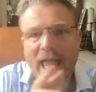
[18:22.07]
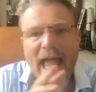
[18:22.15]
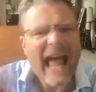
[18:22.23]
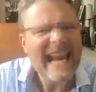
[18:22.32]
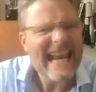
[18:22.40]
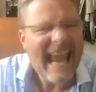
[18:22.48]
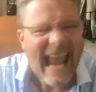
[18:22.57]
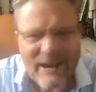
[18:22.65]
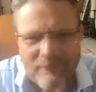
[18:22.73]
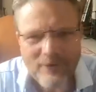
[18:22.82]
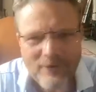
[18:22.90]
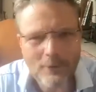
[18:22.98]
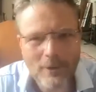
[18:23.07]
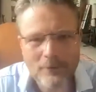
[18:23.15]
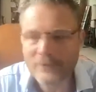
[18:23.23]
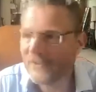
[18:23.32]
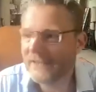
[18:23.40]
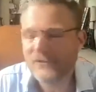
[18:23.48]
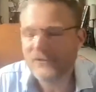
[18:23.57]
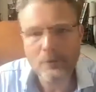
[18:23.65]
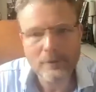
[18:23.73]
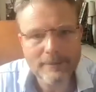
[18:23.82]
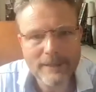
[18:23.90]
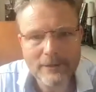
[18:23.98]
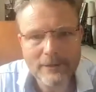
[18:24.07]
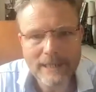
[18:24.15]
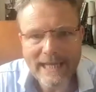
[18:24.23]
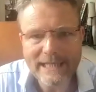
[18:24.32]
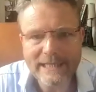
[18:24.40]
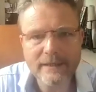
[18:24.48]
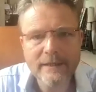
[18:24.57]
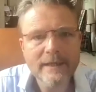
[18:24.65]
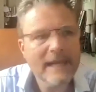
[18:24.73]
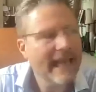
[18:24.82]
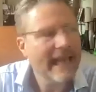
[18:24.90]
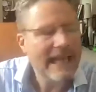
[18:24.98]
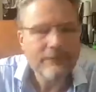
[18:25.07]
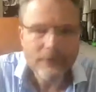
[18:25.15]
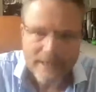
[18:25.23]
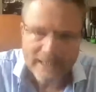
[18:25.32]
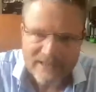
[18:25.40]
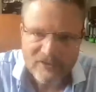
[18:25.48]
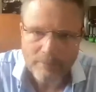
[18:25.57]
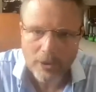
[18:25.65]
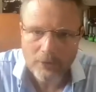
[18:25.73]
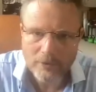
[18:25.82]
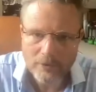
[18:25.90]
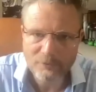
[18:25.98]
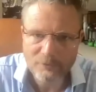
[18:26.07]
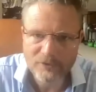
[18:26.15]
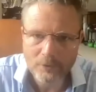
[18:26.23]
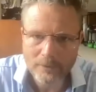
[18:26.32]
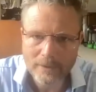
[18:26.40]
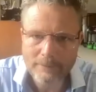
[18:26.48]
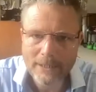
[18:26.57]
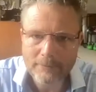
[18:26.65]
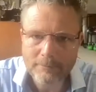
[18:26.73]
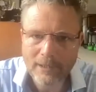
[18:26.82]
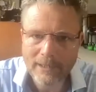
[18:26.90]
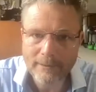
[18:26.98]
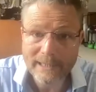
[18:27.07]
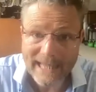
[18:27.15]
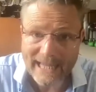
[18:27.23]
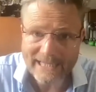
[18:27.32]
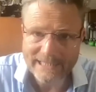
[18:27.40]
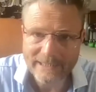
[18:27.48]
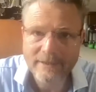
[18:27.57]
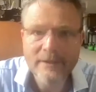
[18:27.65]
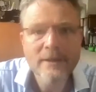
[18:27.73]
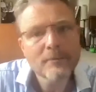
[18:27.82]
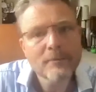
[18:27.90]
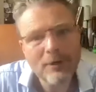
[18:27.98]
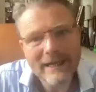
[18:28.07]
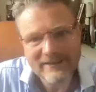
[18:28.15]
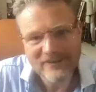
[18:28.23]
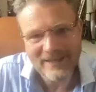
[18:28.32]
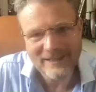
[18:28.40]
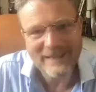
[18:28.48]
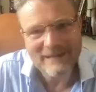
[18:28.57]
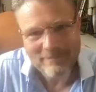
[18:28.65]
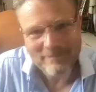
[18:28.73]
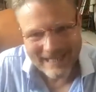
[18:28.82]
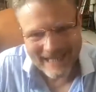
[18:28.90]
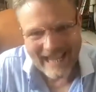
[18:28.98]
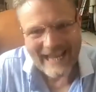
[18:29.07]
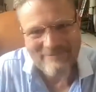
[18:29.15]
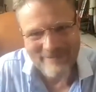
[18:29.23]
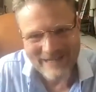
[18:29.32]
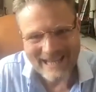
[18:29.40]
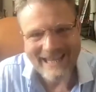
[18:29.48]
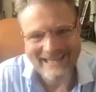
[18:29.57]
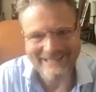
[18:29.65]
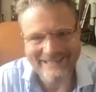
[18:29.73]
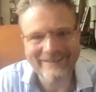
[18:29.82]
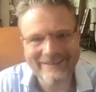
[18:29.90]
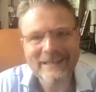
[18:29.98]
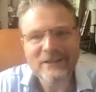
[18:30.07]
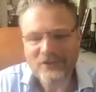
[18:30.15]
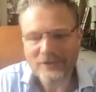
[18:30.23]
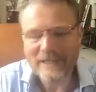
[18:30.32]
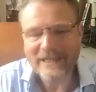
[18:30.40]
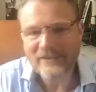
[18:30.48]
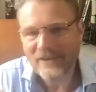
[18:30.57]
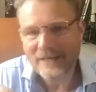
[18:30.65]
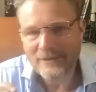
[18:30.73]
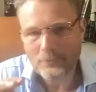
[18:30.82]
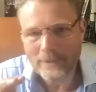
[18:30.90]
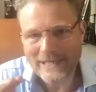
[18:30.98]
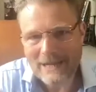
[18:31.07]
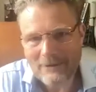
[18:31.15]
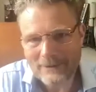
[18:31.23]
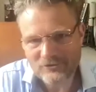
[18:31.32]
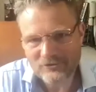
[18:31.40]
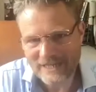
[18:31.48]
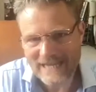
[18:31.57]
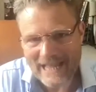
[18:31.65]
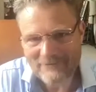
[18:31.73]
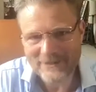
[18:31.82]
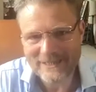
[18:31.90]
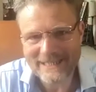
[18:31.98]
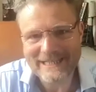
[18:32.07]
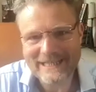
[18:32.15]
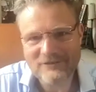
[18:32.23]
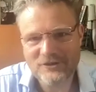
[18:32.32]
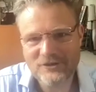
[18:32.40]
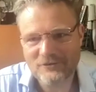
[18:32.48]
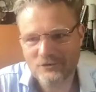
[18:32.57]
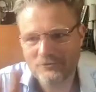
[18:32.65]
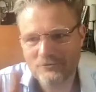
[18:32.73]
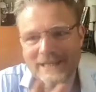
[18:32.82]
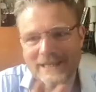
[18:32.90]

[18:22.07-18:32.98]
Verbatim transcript: and everyone was then talking about cake. Even his opponents were talking about Bre cake. Brexit then became cake to the extent that we now actually have in the English dictionary